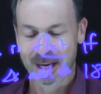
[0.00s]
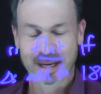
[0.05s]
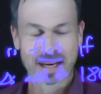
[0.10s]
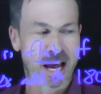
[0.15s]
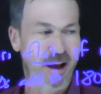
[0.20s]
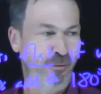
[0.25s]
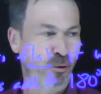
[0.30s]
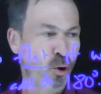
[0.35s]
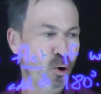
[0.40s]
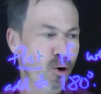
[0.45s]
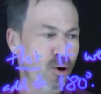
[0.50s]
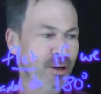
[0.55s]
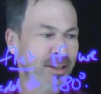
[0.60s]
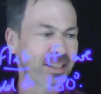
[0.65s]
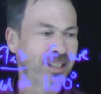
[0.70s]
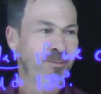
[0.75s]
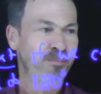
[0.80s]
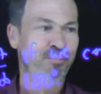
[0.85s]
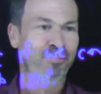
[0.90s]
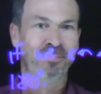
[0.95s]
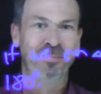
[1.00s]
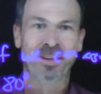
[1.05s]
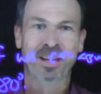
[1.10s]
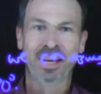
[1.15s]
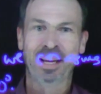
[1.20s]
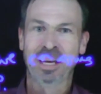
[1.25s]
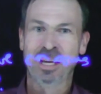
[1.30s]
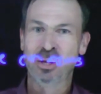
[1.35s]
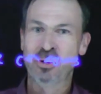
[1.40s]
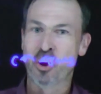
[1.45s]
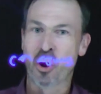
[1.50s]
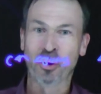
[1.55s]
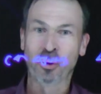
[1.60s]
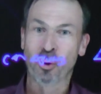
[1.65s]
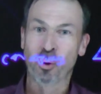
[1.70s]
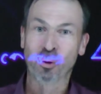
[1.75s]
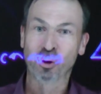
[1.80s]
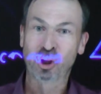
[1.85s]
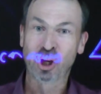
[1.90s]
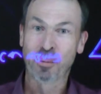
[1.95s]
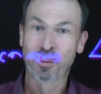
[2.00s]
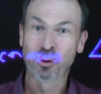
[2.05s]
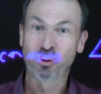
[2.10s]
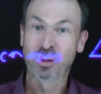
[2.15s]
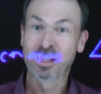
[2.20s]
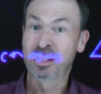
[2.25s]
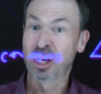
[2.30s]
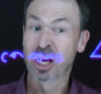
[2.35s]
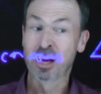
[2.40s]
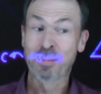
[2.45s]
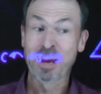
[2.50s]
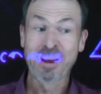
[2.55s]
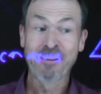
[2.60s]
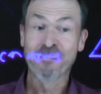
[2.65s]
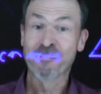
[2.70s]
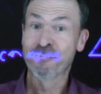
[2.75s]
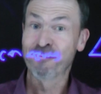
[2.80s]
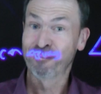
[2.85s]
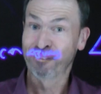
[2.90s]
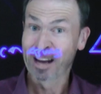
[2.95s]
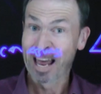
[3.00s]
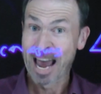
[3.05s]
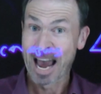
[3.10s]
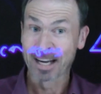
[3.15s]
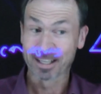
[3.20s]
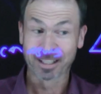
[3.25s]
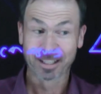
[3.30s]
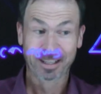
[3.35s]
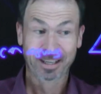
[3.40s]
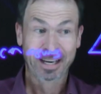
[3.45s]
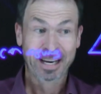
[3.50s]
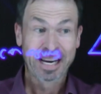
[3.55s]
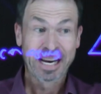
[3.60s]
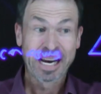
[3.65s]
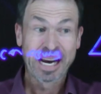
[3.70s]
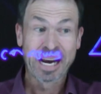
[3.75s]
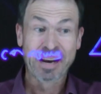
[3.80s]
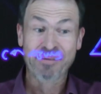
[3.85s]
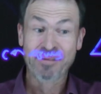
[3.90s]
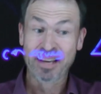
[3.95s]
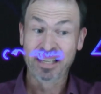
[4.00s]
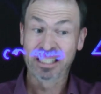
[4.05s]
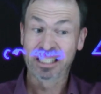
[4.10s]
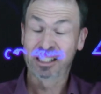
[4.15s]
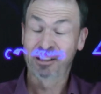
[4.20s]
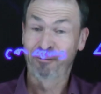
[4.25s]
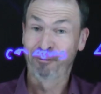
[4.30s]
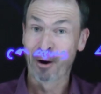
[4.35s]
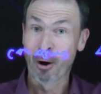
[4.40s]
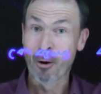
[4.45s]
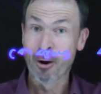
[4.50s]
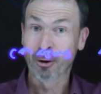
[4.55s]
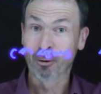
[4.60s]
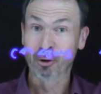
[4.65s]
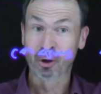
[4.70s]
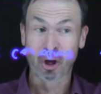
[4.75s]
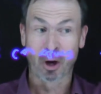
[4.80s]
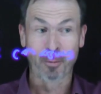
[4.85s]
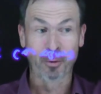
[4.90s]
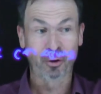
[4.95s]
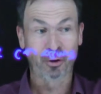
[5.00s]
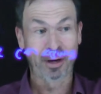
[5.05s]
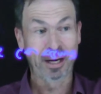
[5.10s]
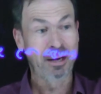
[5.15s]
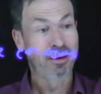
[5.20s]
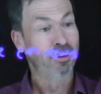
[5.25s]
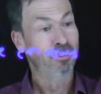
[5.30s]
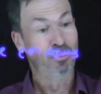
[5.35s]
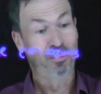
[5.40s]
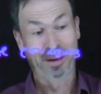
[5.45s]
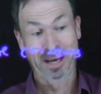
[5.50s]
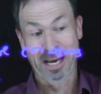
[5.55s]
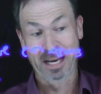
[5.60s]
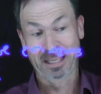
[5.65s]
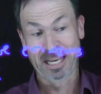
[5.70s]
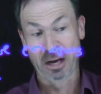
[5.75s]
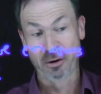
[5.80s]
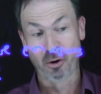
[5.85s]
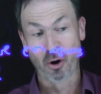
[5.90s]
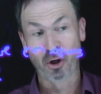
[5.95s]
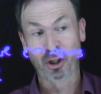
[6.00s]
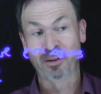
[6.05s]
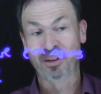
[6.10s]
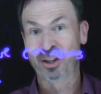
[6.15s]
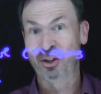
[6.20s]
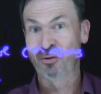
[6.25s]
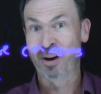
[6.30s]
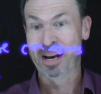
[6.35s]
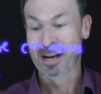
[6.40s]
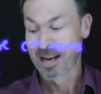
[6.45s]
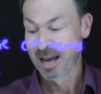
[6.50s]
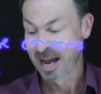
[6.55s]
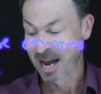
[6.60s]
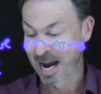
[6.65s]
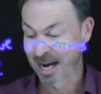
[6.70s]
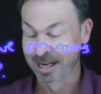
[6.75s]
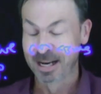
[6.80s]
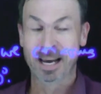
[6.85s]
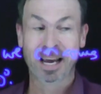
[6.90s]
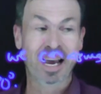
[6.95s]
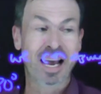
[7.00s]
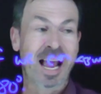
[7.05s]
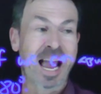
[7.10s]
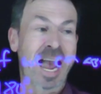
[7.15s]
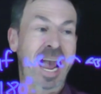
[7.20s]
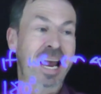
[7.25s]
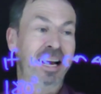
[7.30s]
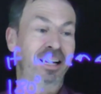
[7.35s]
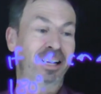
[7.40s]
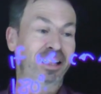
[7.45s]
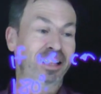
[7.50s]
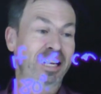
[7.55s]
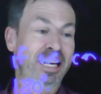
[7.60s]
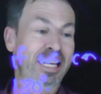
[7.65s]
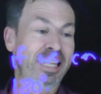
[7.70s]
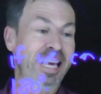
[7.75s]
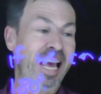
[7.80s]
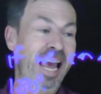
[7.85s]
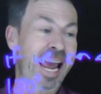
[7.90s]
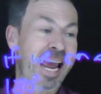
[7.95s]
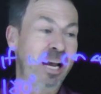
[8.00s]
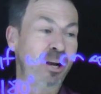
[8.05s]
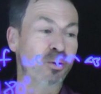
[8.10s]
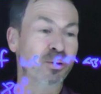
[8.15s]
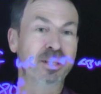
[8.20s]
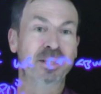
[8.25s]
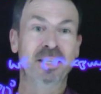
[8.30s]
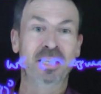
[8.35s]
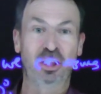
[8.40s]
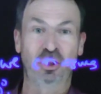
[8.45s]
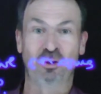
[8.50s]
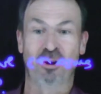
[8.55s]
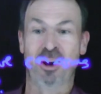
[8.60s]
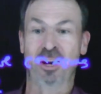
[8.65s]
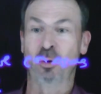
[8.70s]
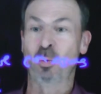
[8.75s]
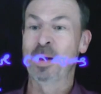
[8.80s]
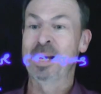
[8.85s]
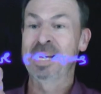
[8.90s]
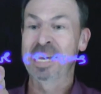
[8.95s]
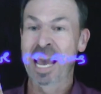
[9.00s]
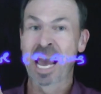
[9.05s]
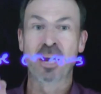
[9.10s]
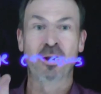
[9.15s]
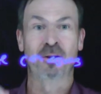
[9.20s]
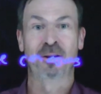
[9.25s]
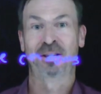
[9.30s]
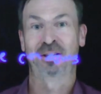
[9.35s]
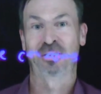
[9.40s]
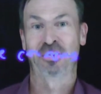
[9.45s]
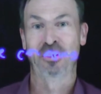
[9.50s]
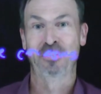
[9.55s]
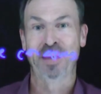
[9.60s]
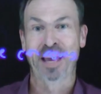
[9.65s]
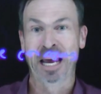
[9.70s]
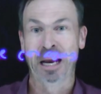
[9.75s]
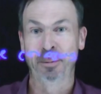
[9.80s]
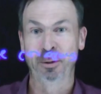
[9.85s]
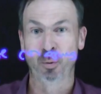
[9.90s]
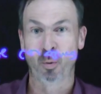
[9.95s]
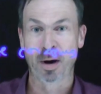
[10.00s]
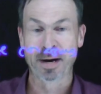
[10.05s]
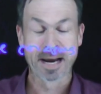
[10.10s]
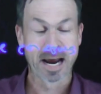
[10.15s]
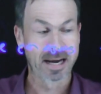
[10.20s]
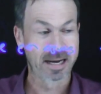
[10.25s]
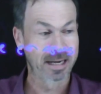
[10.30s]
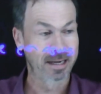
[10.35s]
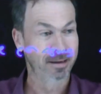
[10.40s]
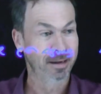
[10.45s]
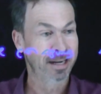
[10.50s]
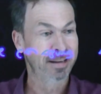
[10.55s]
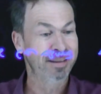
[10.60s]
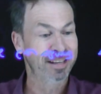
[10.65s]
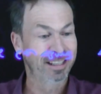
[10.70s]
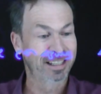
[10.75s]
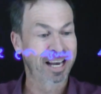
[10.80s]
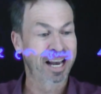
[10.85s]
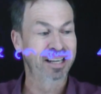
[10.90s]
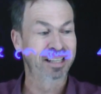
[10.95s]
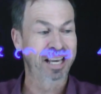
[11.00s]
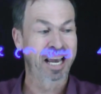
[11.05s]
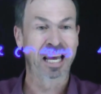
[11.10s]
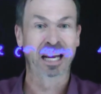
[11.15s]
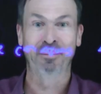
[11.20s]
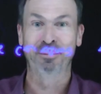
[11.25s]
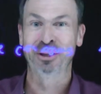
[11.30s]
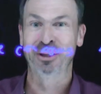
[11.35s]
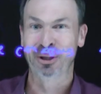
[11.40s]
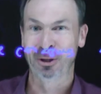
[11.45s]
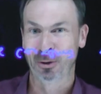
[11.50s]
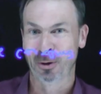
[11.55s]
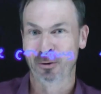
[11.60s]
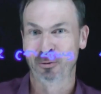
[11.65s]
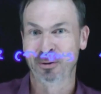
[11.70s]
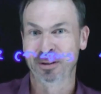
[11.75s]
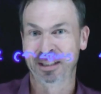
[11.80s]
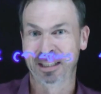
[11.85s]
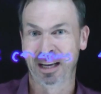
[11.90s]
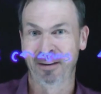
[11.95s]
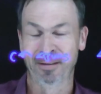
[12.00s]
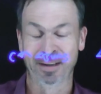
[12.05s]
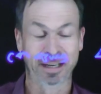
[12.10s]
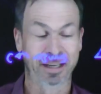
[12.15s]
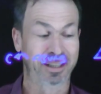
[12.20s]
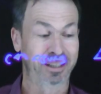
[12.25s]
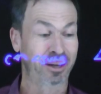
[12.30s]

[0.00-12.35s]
Now, of course, not all geometry is going to be flat. In this spherical geometry, here's our notion of straight line, and clearly the angles in this triangle, we cannot assume they add up to 180. In this case, they add up to 270.